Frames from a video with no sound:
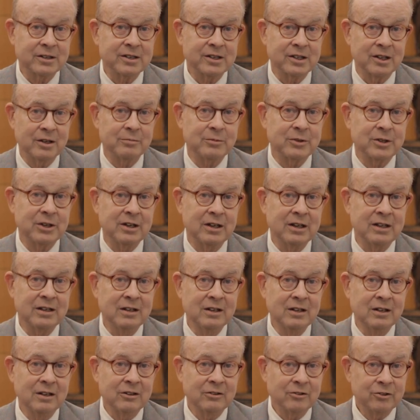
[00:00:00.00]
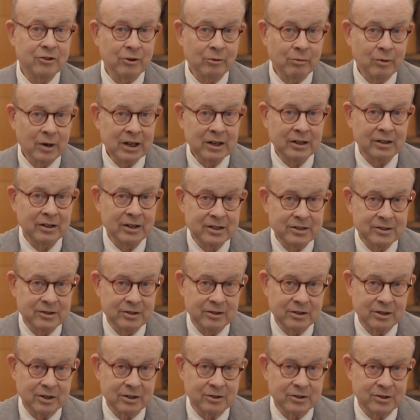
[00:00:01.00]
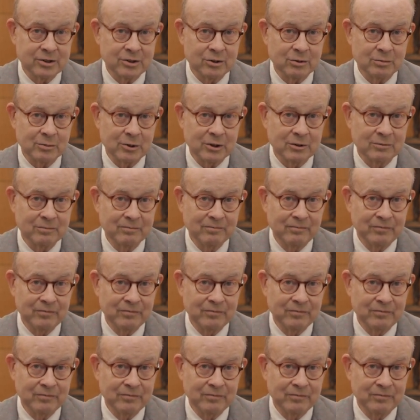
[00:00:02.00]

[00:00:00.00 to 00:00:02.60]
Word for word: subsidy directly to the consumer.